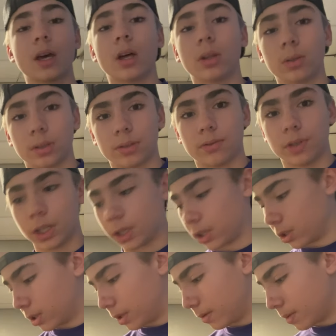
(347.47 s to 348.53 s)
looks very
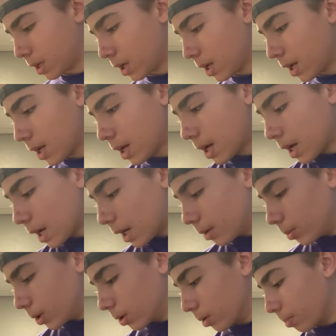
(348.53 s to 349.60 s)
good I
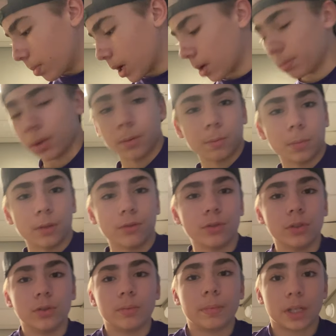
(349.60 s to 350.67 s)
will pop up a
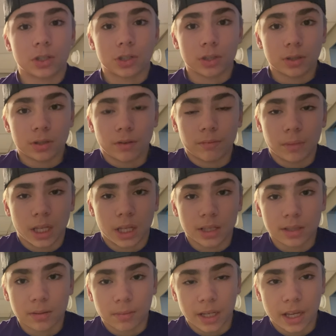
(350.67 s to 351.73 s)
few pictures of me and
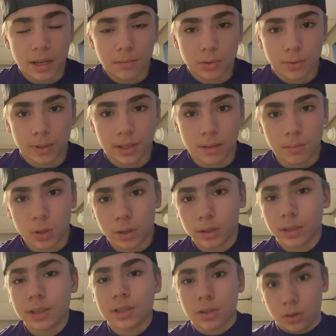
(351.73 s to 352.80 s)
some games with them on
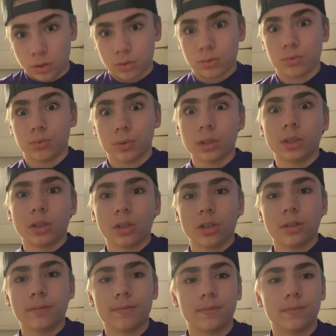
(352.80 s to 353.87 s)
because it looks really good.